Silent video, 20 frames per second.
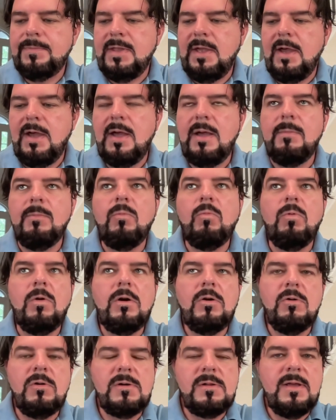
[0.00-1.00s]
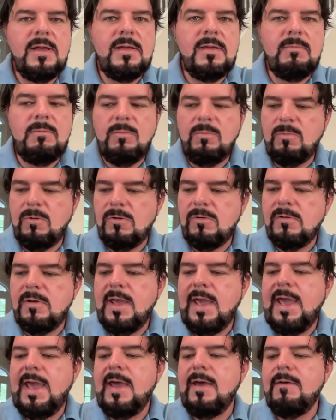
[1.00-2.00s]
We're
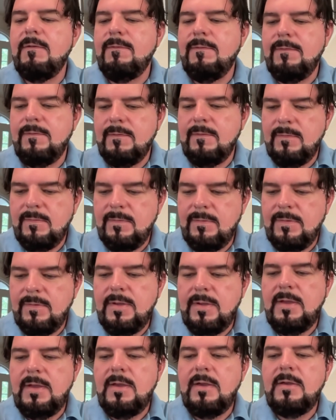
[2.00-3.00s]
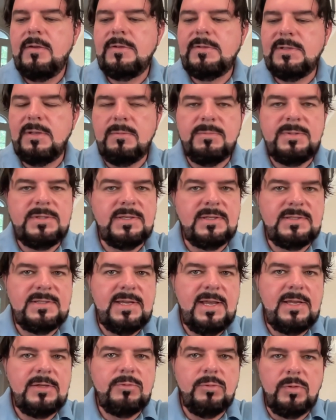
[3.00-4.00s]
gonna have some
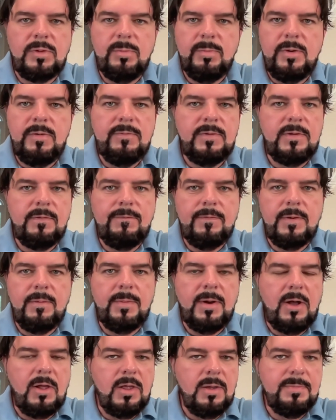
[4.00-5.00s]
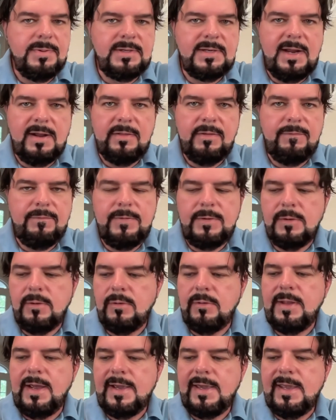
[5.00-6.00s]
success with moving the football up and down the
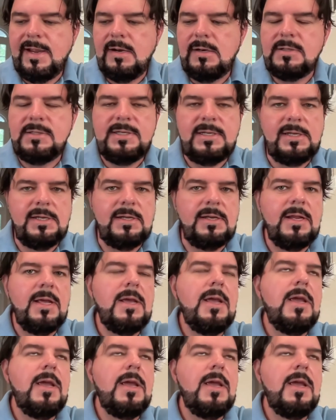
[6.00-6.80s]
field. I guarantee it.